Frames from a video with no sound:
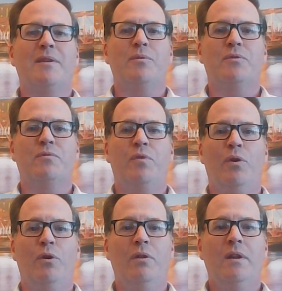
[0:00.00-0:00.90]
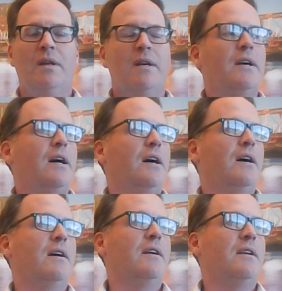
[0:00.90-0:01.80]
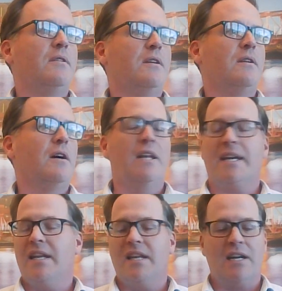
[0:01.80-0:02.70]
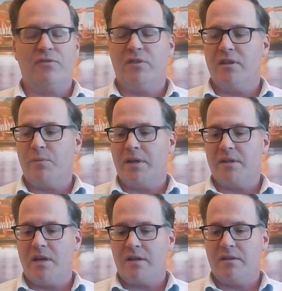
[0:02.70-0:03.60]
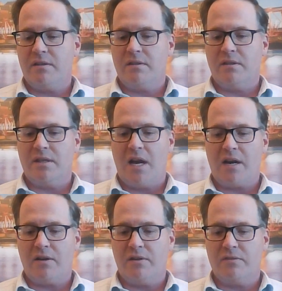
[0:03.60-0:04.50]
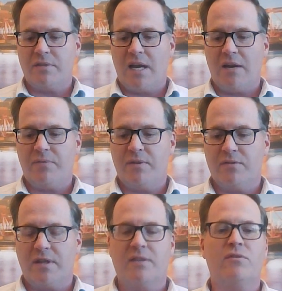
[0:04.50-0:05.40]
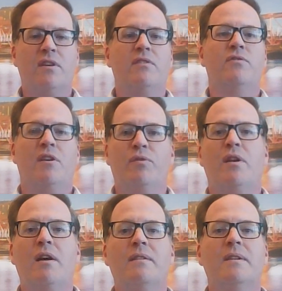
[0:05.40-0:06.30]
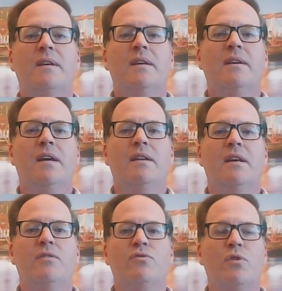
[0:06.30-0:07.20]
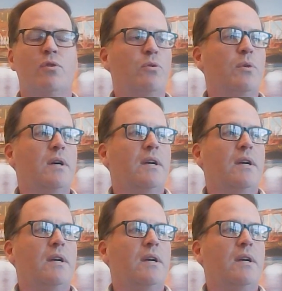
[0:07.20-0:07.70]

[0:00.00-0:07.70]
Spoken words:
It was full. Unlike anything I'd seen, and when I talked to the doc on staff, he's like, it's like this every night. And so,